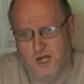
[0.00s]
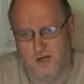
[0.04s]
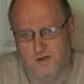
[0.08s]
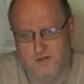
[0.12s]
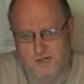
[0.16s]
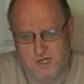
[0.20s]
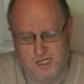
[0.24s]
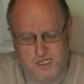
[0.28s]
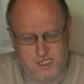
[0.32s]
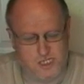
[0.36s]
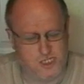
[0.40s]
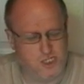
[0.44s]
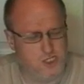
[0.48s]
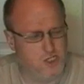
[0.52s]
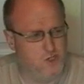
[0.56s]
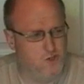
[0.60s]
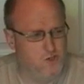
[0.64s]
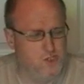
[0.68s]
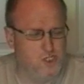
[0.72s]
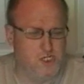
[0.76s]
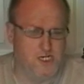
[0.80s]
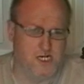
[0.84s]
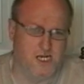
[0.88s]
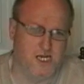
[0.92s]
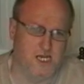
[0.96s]
know, these are
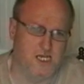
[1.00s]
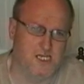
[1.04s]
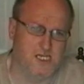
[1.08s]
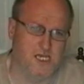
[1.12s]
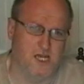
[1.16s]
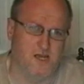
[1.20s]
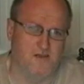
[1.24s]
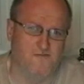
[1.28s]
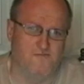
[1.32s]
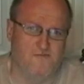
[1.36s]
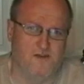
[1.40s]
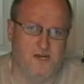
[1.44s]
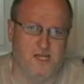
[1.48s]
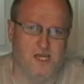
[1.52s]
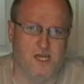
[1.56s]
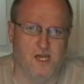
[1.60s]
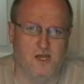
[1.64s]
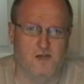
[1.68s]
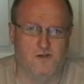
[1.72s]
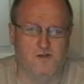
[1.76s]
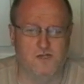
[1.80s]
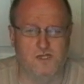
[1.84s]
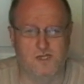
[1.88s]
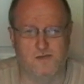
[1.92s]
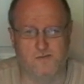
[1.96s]
usually a set of
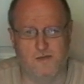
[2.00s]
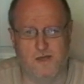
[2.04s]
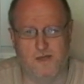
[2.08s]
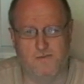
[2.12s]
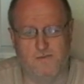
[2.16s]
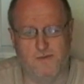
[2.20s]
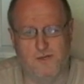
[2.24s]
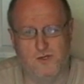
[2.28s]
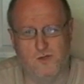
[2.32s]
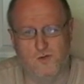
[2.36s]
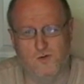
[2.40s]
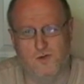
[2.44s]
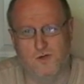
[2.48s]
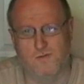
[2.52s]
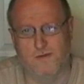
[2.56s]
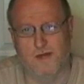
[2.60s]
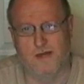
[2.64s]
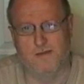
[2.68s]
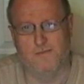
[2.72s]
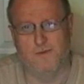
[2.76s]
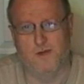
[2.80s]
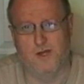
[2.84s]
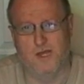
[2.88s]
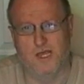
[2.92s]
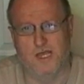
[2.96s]
videos about me talking
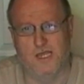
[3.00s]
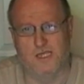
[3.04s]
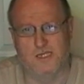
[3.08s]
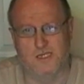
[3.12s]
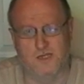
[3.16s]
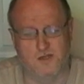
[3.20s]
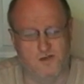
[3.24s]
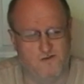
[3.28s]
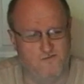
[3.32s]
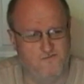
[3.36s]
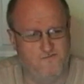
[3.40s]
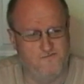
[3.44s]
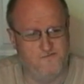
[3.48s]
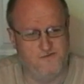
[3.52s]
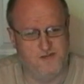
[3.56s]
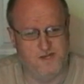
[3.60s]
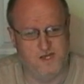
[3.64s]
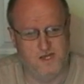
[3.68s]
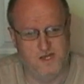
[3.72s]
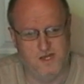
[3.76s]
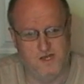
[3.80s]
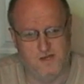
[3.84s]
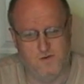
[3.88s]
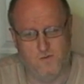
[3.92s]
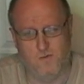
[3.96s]
about my
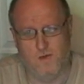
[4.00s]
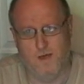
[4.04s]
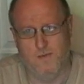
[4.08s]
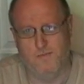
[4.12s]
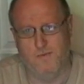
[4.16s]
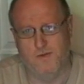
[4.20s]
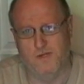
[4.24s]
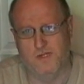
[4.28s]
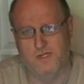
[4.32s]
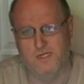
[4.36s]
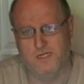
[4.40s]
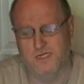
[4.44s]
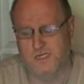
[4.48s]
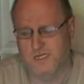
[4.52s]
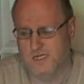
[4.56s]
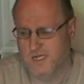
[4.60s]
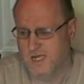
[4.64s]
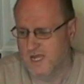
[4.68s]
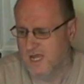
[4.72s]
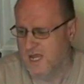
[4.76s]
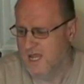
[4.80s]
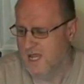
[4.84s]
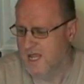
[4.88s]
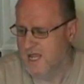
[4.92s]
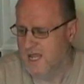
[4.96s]
airsoft weapons,
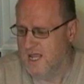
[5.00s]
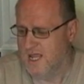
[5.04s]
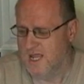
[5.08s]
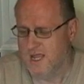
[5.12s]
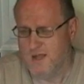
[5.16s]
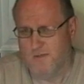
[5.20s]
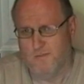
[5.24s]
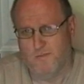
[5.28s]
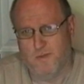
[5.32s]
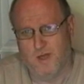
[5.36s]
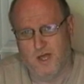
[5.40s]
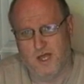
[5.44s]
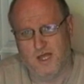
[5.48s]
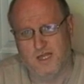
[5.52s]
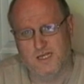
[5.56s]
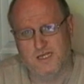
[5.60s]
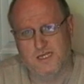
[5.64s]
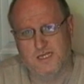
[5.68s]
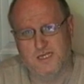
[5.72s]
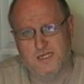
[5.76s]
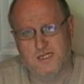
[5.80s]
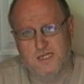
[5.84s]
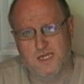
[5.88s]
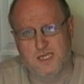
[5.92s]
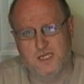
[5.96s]

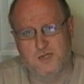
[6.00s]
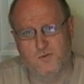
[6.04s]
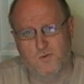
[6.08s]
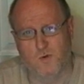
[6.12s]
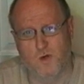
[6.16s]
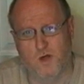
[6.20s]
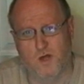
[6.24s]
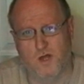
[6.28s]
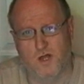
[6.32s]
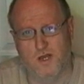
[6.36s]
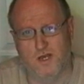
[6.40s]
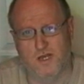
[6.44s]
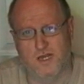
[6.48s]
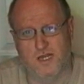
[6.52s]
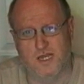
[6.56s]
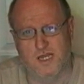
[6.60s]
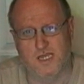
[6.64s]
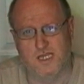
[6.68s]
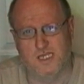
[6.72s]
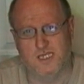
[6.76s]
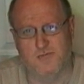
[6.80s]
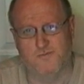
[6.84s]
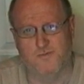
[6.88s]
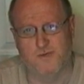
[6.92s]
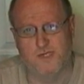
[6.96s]
but this one
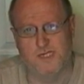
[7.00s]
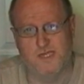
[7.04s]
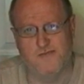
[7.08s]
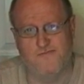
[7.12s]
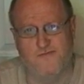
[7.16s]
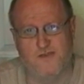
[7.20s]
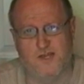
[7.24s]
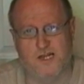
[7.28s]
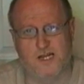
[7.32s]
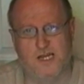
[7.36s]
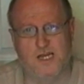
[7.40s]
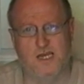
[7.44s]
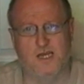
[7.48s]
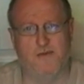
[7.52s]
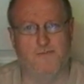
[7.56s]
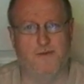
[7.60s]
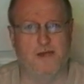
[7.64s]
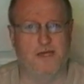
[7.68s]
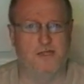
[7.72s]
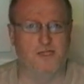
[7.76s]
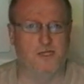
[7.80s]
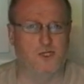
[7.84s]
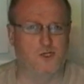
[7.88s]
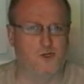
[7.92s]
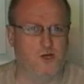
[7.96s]
is specifically
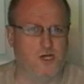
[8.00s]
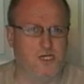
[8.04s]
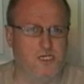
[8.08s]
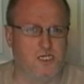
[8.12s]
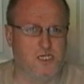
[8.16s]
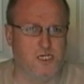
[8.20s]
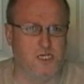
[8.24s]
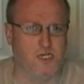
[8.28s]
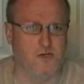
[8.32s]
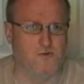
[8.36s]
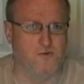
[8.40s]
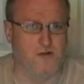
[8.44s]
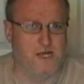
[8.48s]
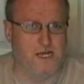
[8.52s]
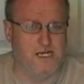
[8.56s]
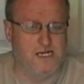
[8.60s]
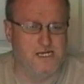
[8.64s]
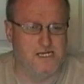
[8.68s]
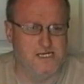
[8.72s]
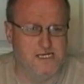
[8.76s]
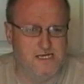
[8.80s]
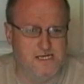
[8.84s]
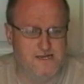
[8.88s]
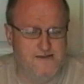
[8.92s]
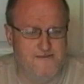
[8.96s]
about the tracer
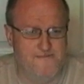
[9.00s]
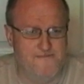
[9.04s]
unit.